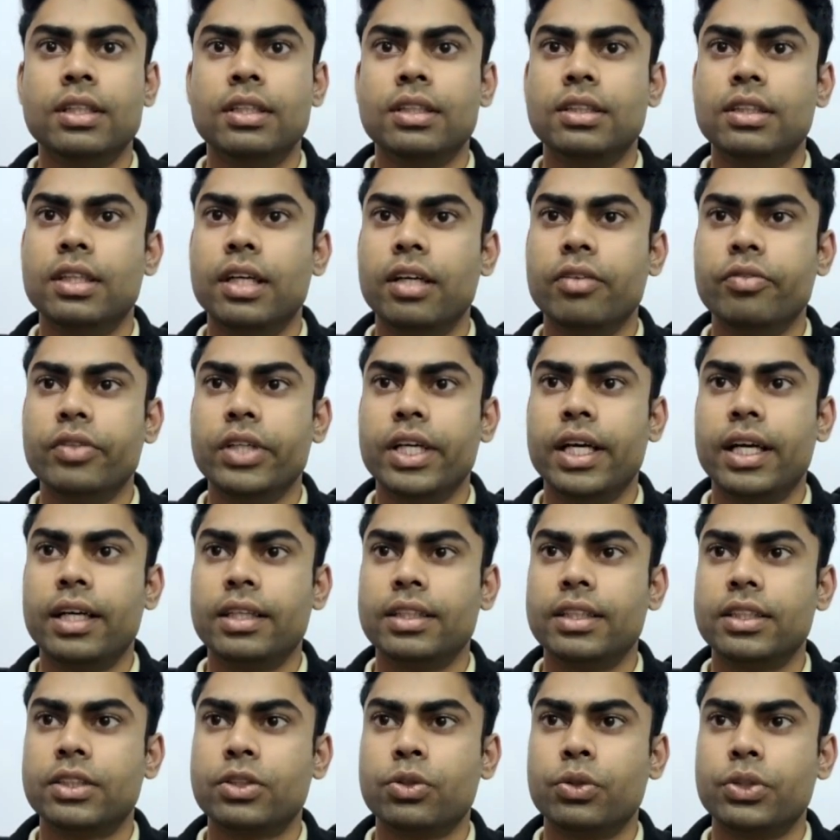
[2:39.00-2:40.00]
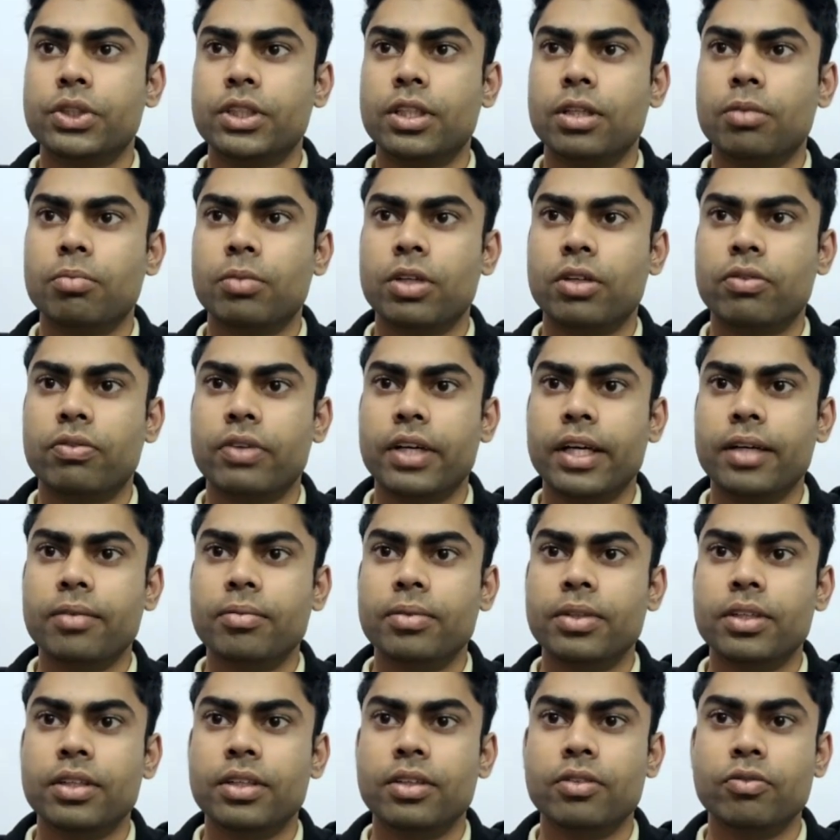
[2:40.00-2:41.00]
Then we had this question number
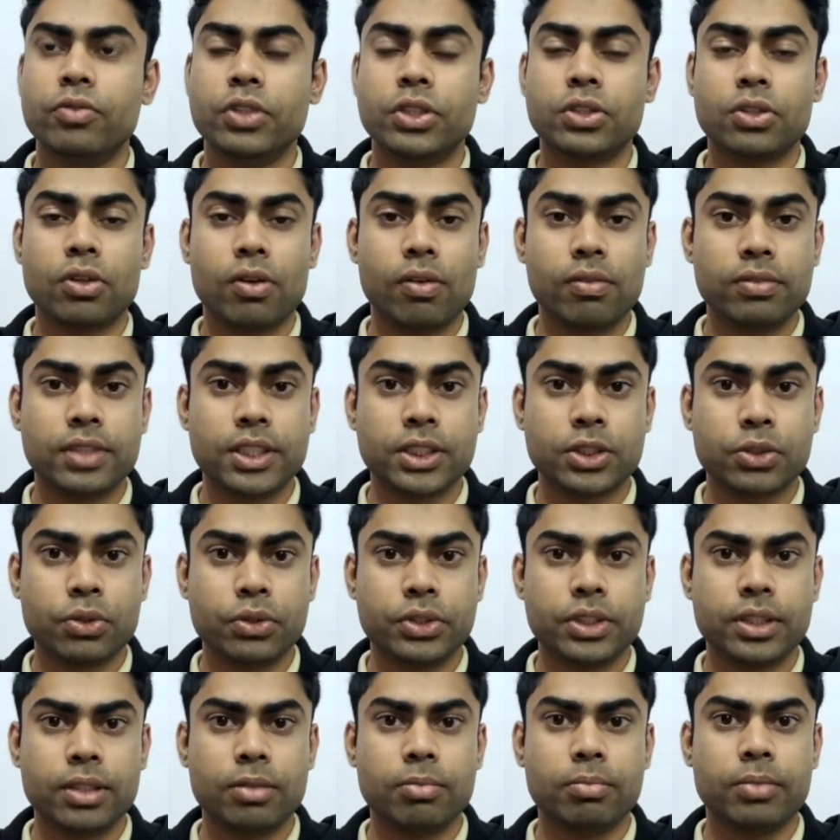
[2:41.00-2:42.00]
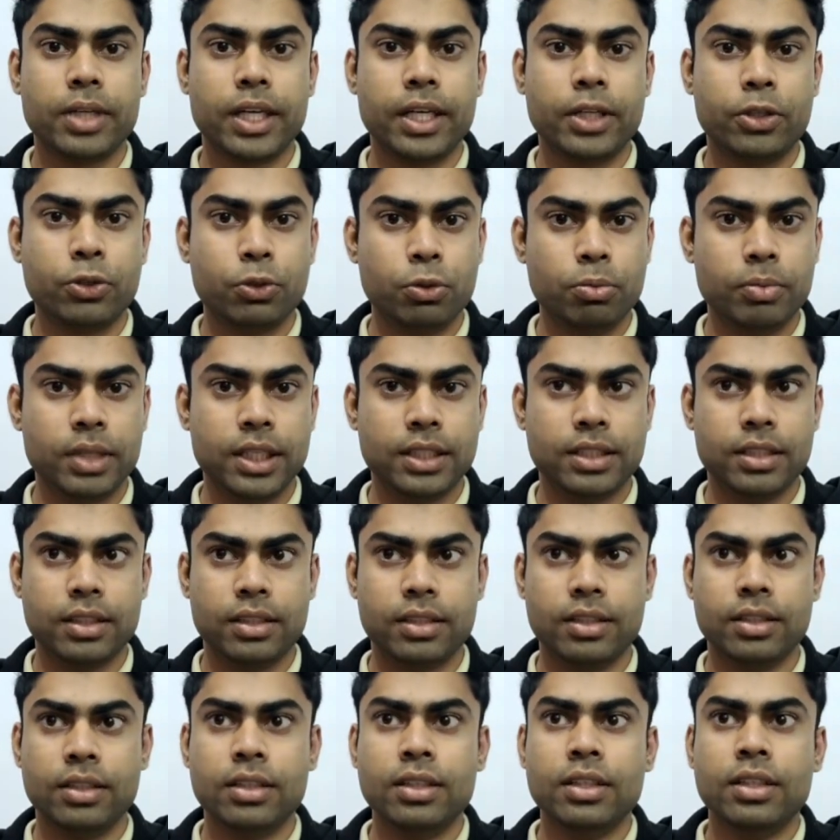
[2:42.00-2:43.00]
5. We solved this question by two
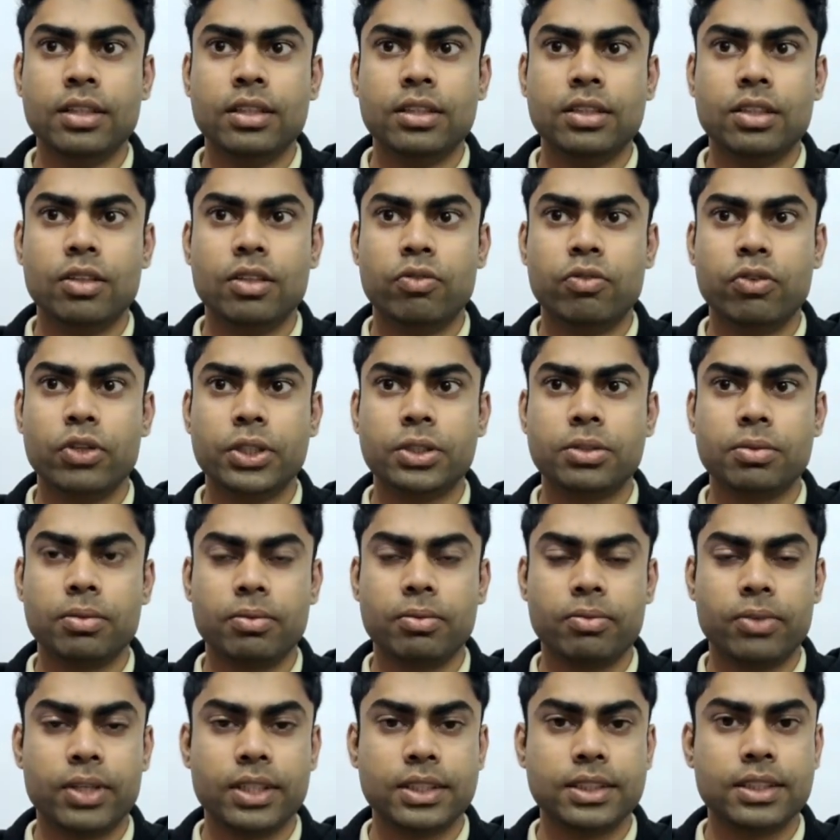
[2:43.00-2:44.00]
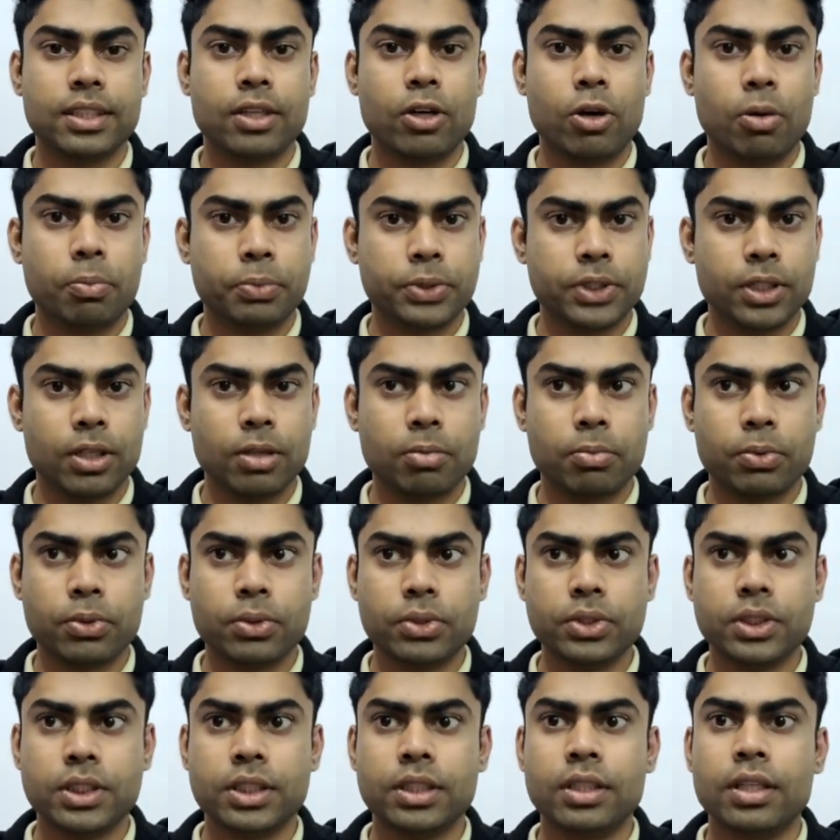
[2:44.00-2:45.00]
methods. The first one was the option
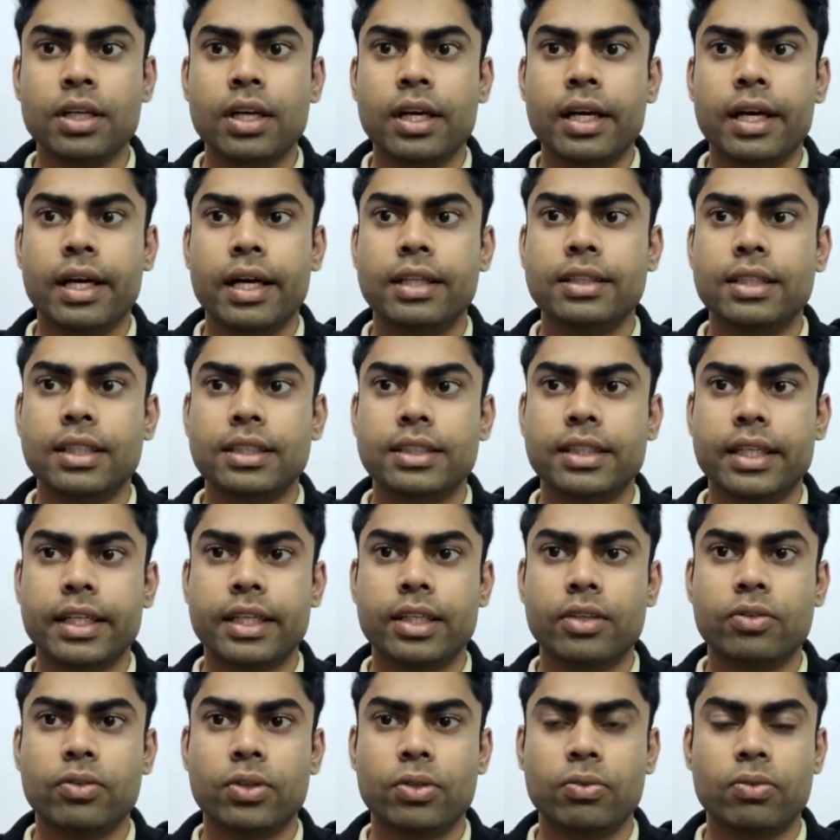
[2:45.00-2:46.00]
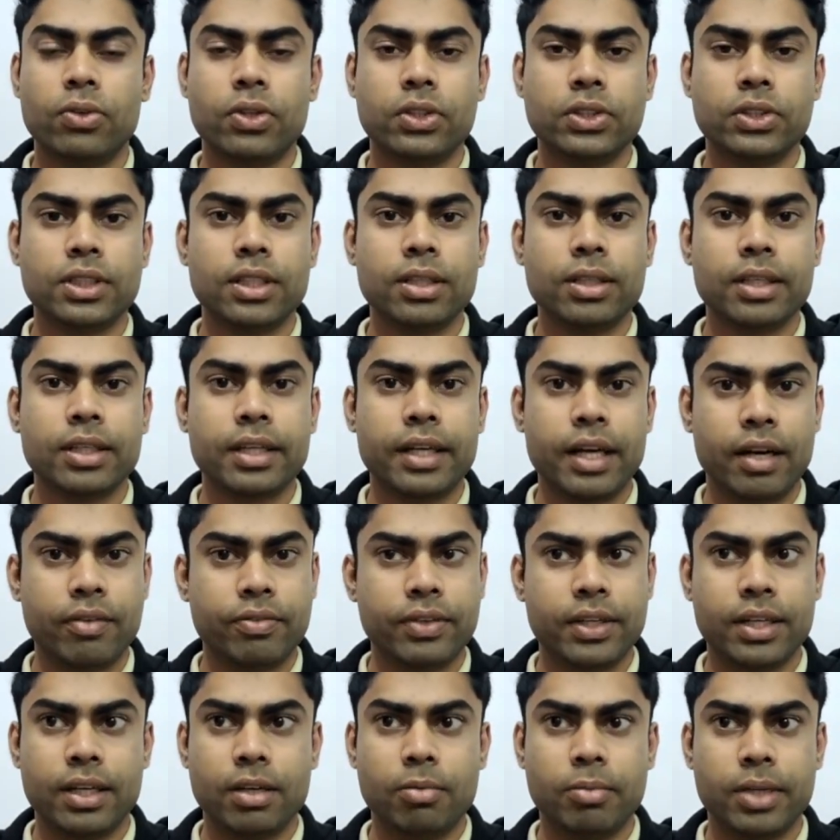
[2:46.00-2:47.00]
approach and the second one was the
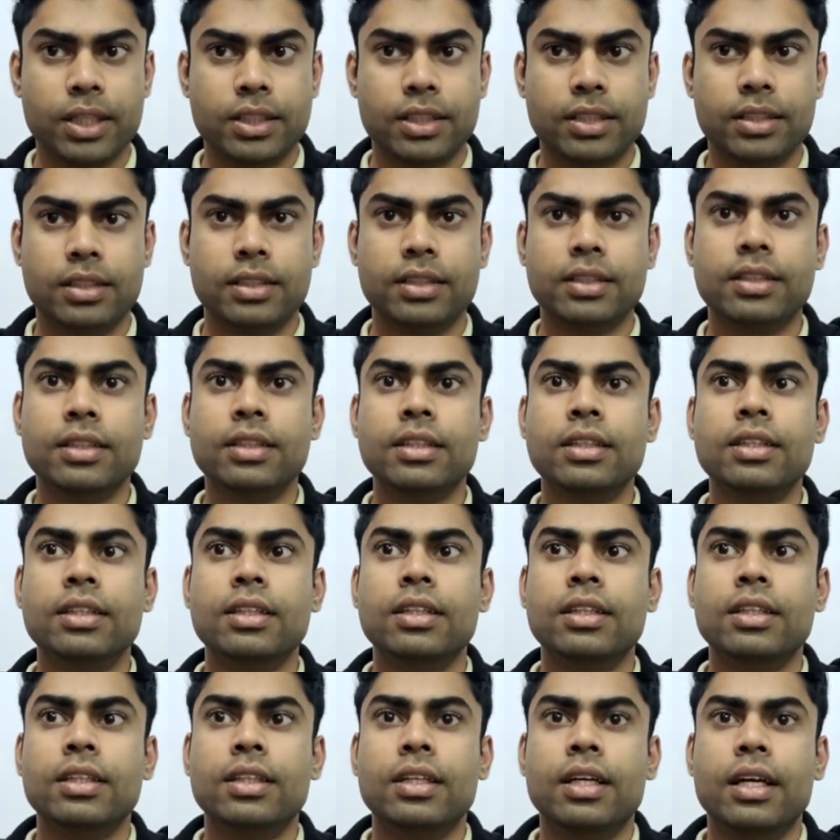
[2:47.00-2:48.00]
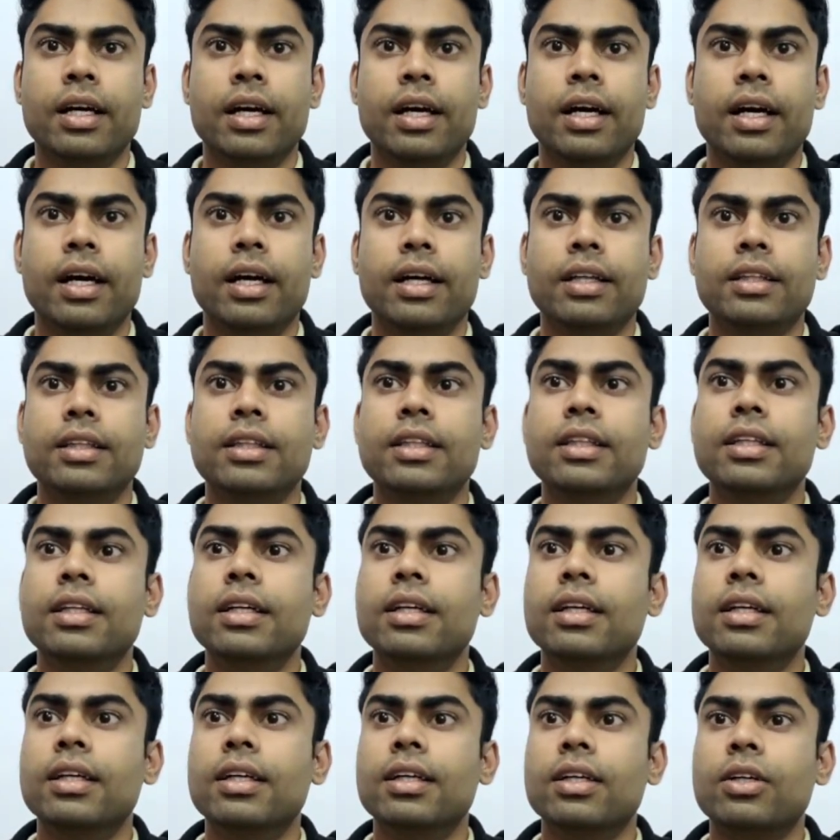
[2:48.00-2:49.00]
graphical method.
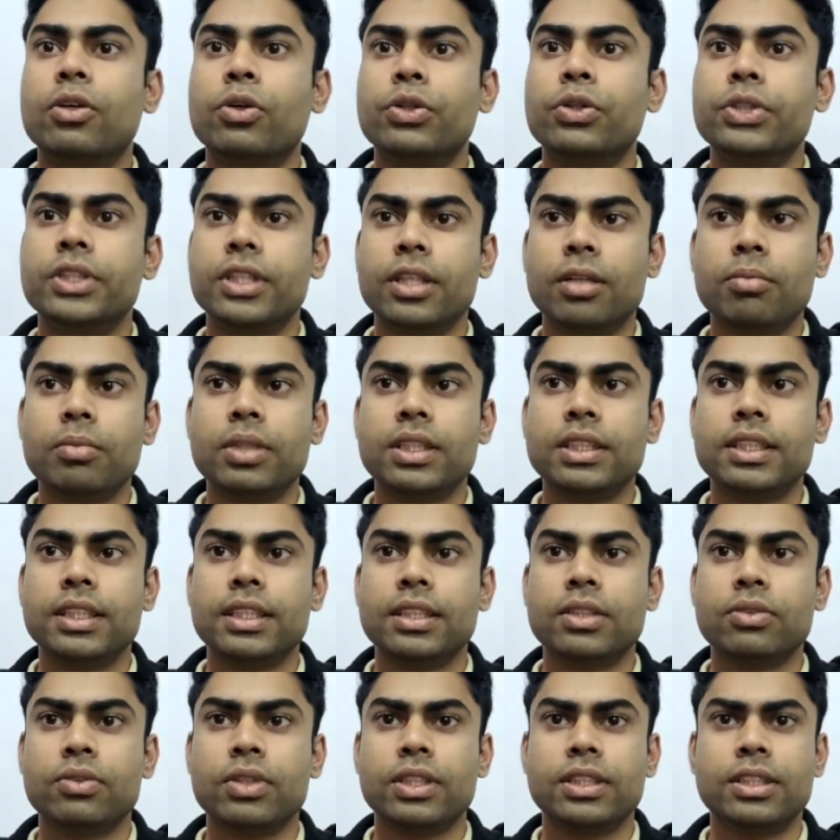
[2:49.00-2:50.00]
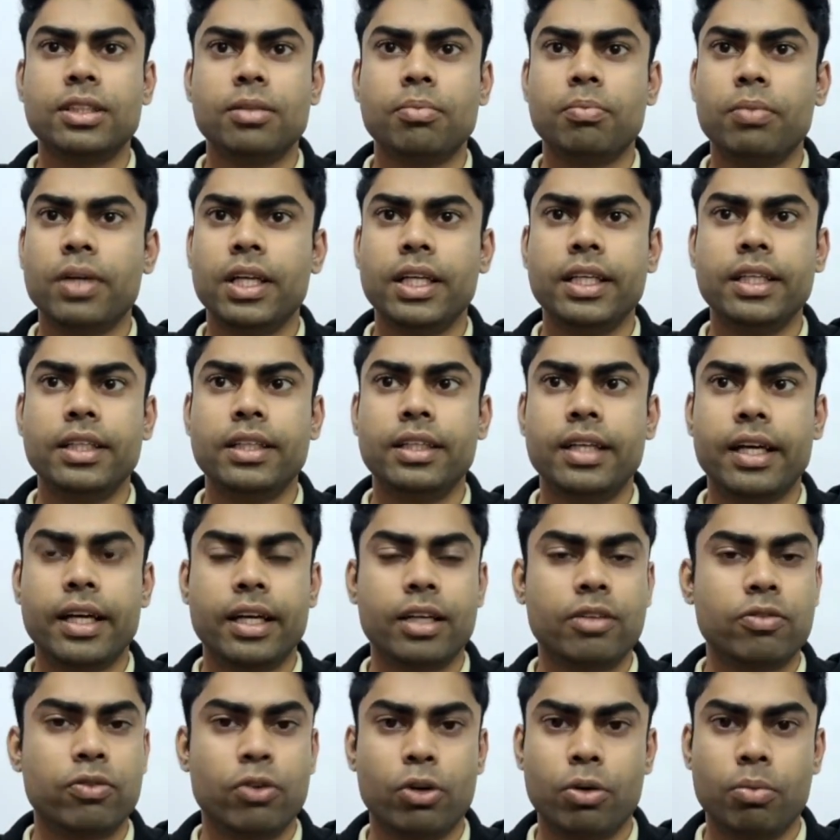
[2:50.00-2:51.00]
The question number 6 was simply
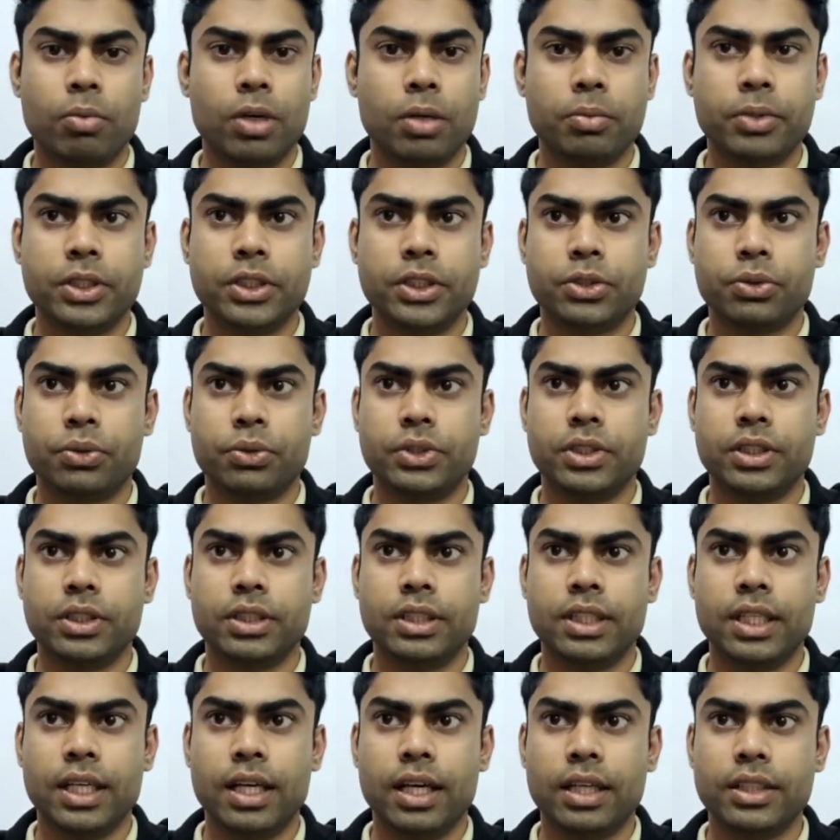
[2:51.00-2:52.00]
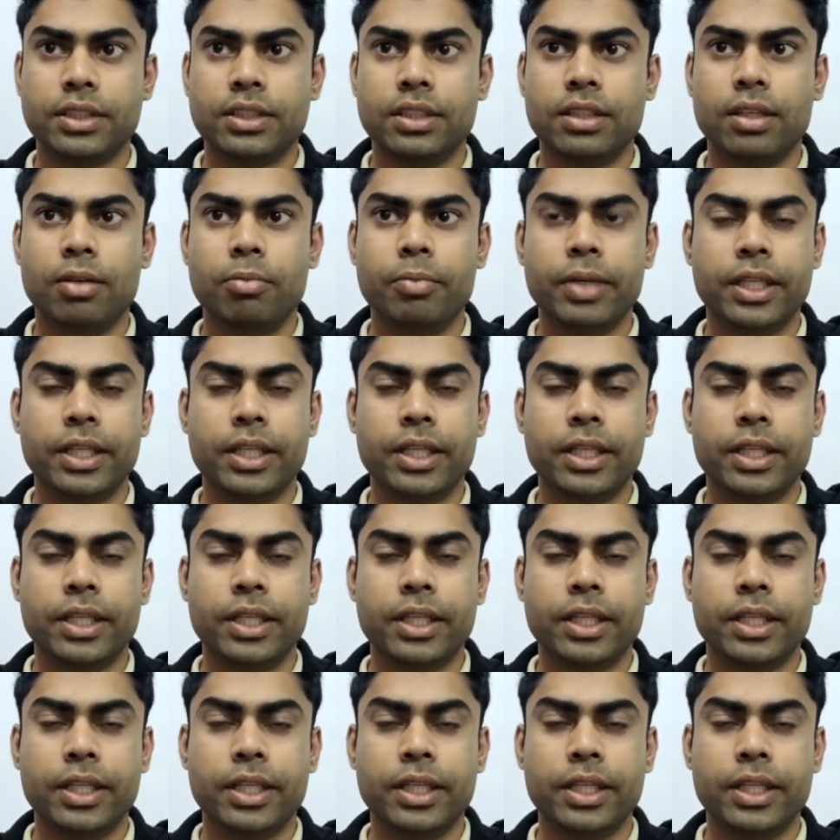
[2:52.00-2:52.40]
direct formula based question. They asked the